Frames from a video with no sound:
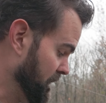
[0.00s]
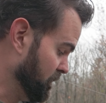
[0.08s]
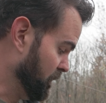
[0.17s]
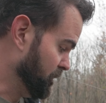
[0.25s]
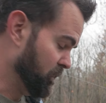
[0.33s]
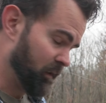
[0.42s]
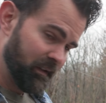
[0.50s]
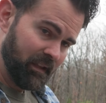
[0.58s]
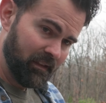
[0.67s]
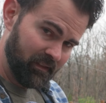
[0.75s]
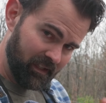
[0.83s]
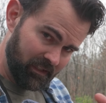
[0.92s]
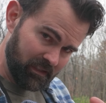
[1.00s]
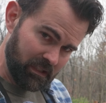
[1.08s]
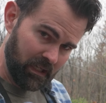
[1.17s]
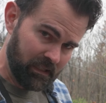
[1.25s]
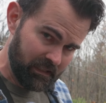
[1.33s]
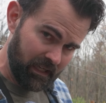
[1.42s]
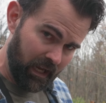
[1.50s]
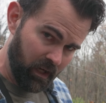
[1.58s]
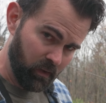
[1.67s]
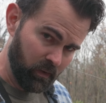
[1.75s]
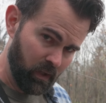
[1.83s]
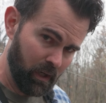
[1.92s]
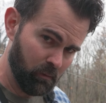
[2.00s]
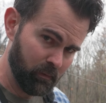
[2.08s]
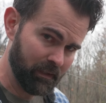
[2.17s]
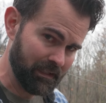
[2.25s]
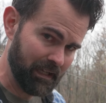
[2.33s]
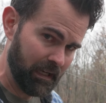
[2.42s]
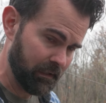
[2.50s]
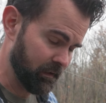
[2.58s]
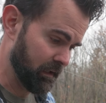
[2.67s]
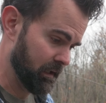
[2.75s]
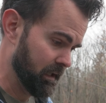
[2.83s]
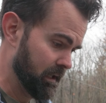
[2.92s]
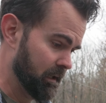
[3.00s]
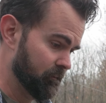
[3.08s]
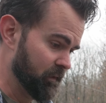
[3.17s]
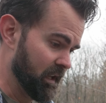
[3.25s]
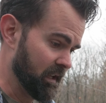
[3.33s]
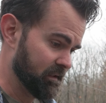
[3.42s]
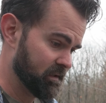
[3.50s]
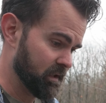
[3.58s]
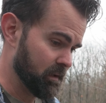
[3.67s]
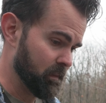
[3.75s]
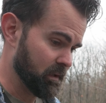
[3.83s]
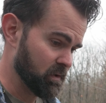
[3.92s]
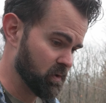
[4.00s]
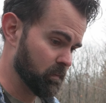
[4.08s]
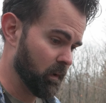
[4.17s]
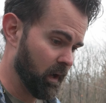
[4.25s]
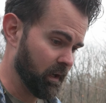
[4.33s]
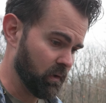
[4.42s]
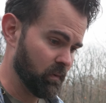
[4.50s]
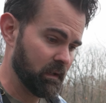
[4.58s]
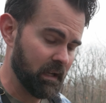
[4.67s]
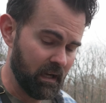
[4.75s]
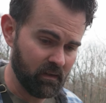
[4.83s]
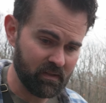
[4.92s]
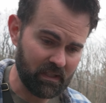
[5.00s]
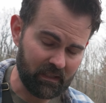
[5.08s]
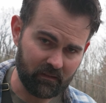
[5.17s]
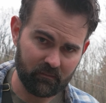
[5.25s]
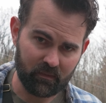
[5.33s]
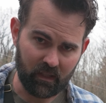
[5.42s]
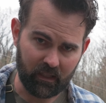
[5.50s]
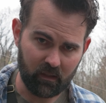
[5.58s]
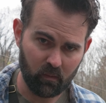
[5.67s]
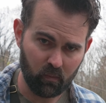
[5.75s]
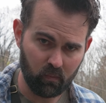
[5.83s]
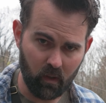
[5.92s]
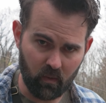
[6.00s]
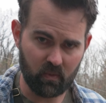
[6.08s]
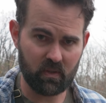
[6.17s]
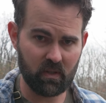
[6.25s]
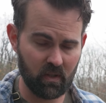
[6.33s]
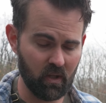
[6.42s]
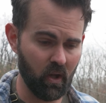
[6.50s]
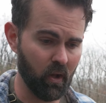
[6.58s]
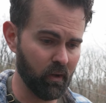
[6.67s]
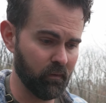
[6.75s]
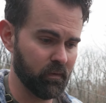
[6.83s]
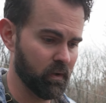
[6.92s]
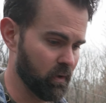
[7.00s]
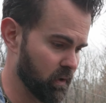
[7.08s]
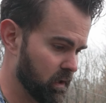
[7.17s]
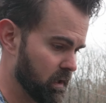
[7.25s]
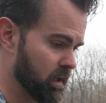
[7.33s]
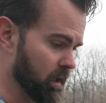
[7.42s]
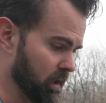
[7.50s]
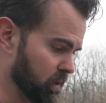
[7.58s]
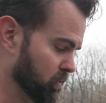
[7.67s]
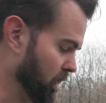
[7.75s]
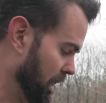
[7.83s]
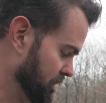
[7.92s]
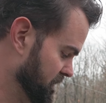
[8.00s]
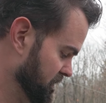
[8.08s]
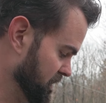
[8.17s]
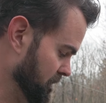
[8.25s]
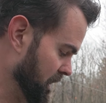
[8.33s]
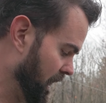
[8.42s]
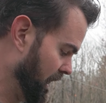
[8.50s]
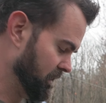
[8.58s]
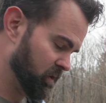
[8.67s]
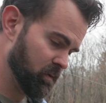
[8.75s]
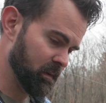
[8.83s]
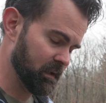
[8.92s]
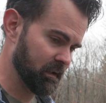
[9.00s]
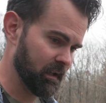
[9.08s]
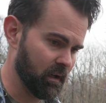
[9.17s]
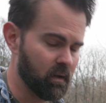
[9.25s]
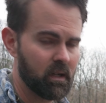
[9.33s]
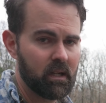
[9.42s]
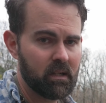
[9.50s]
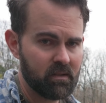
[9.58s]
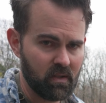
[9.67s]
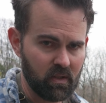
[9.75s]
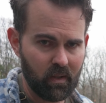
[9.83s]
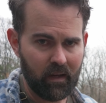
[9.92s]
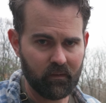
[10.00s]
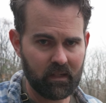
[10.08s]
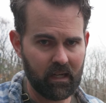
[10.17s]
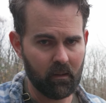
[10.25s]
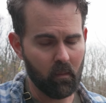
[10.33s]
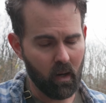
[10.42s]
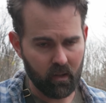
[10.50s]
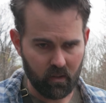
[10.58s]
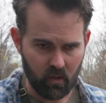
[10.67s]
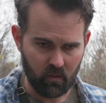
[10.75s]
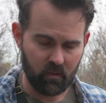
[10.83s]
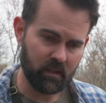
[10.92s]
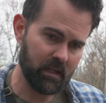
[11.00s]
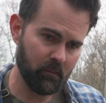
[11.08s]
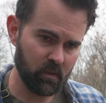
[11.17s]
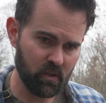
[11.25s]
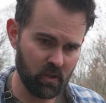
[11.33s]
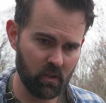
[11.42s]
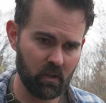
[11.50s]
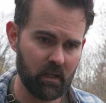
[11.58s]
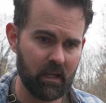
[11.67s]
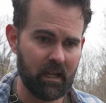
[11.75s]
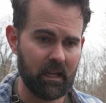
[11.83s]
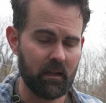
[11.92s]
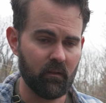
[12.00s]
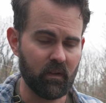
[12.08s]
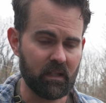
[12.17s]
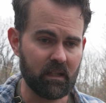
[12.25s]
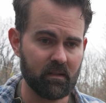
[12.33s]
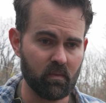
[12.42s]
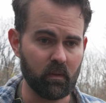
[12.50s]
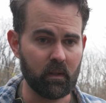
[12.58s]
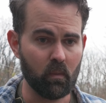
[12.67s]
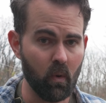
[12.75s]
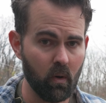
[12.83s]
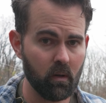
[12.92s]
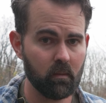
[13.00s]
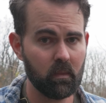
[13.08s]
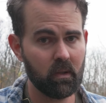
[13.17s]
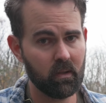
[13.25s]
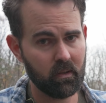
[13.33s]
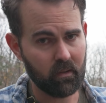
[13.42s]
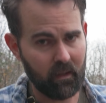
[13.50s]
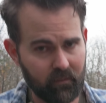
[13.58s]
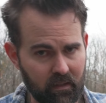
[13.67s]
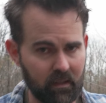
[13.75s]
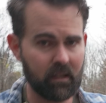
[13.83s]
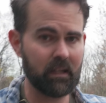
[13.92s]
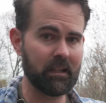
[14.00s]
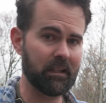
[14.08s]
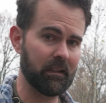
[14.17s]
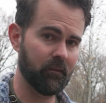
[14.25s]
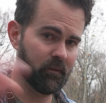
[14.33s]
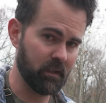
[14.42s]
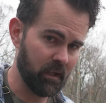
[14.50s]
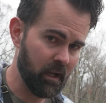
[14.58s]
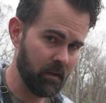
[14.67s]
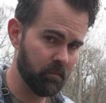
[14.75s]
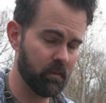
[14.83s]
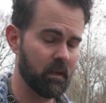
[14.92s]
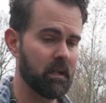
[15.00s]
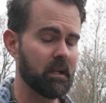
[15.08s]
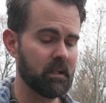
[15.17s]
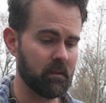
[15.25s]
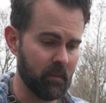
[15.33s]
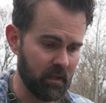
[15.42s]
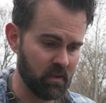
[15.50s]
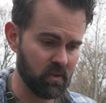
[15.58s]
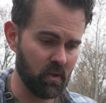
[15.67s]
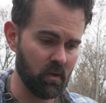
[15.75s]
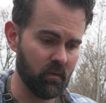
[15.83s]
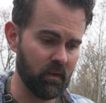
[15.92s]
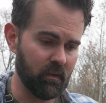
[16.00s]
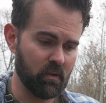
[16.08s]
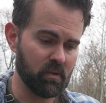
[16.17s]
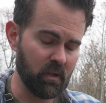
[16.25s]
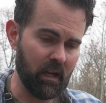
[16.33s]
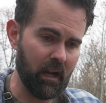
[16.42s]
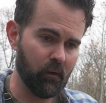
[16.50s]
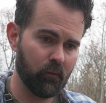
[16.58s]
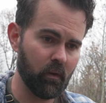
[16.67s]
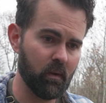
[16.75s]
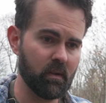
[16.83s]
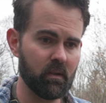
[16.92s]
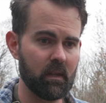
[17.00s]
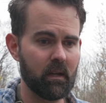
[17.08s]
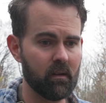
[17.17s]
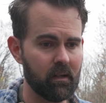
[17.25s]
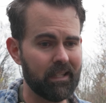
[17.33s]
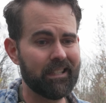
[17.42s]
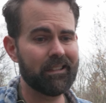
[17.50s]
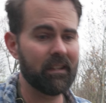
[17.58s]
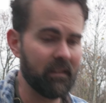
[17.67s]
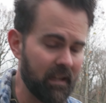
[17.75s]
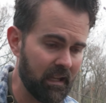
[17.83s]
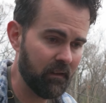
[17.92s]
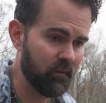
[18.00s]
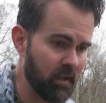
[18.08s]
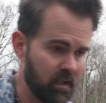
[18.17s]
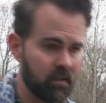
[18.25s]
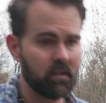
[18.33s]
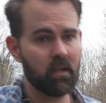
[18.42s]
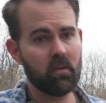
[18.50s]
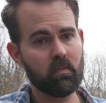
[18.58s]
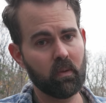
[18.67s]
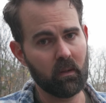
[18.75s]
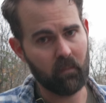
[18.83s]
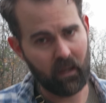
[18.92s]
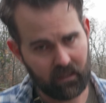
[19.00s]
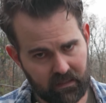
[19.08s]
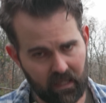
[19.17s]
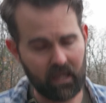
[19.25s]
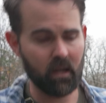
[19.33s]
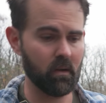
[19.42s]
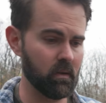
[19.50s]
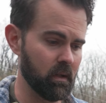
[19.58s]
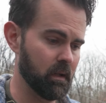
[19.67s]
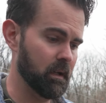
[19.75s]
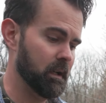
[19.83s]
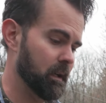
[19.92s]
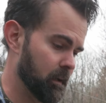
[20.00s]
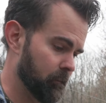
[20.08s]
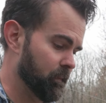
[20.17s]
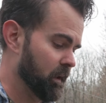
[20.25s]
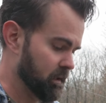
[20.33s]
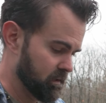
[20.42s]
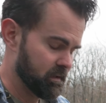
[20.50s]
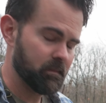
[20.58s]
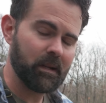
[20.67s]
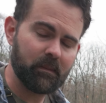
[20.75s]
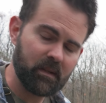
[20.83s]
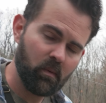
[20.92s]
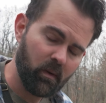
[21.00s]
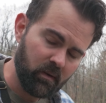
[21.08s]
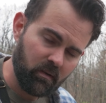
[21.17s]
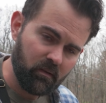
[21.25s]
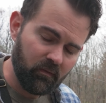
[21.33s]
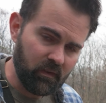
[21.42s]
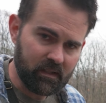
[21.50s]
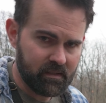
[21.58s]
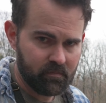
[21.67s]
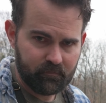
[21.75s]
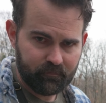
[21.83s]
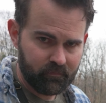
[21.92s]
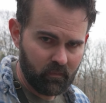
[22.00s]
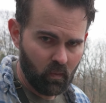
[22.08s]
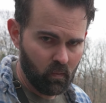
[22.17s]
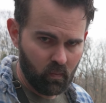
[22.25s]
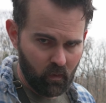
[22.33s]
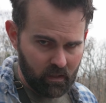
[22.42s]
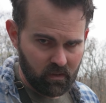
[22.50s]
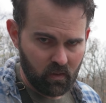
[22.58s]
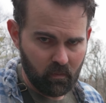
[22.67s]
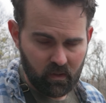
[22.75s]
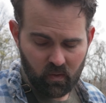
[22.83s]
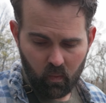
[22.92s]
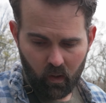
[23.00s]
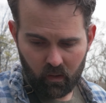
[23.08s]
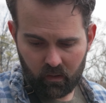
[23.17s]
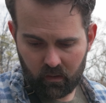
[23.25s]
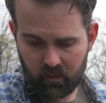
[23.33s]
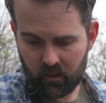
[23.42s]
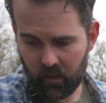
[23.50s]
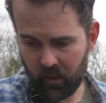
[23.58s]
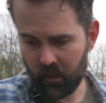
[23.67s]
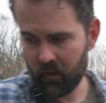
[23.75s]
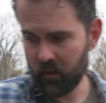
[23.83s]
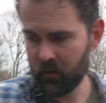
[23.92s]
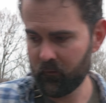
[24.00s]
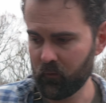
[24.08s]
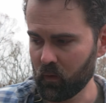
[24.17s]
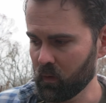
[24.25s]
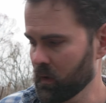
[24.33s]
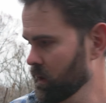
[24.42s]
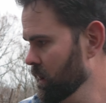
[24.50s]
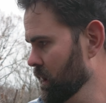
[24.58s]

Well, if you've got that thing tucked down really tightly, it's gonna make a super hot greenhouse and roast all of your crops. It's gonna be hot and humid in there. So you'll have to kind of monitor the temperature, and if it gets really warm, you'll have to lift it up to make sure that there's good airflow under there. Then in the evening, put it back down. Sometimes I wonder if it's way too much work for